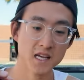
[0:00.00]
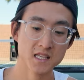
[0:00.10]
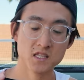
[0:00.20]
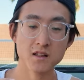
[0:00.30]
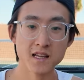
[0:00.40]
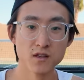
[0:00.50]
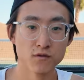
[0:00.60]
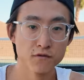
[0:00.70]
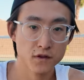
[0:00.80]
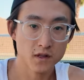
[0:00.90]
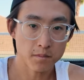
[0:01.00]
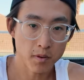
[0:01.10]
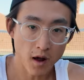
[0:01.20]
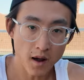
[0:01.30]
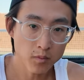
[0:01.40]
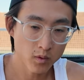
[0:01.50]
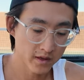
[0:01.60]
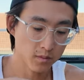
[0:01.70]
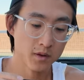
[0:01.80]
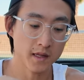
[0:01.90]
it's not like you feel it pop while
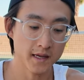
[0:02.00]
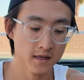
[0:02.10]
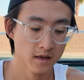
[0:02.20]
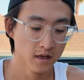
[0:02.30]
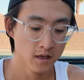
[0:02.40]
you play,